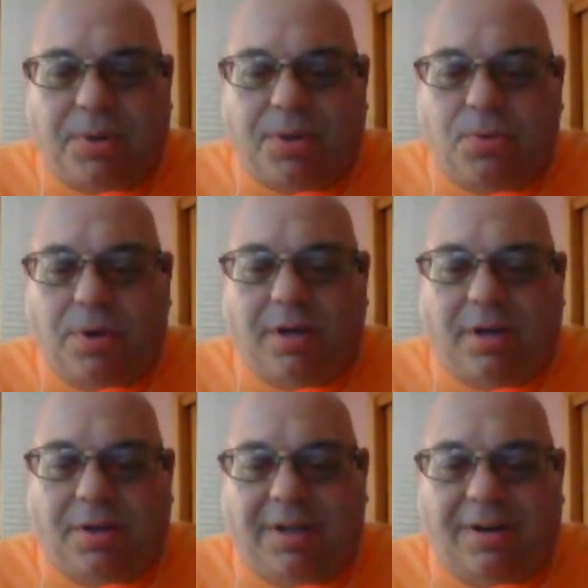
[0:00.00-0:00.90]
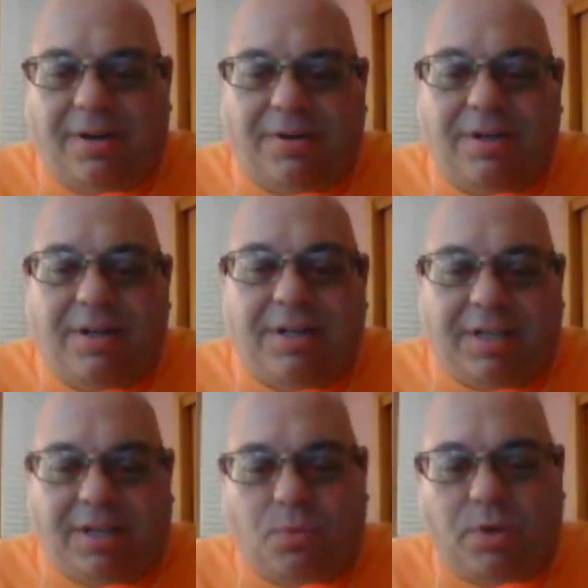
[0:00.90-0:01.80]
with the big win on, you know,
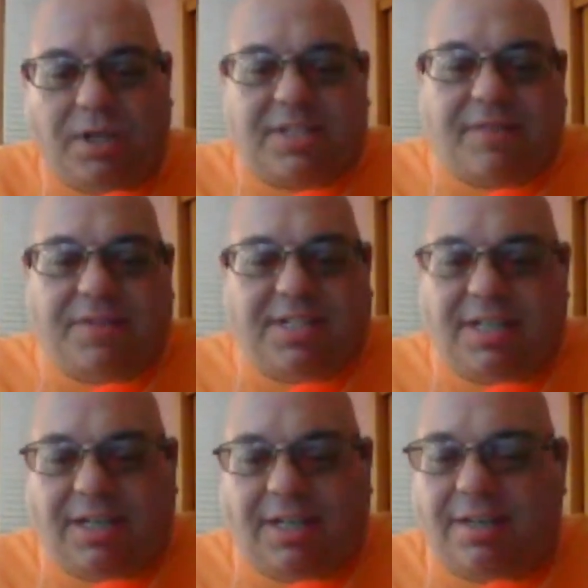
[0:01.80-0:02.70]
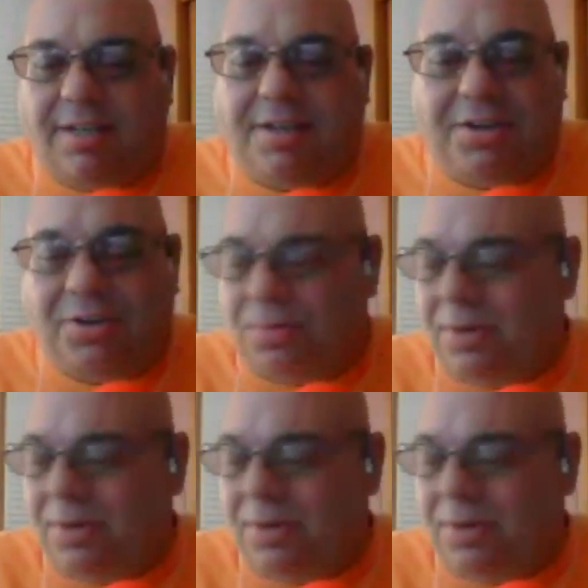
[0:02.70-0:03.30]
in week 17.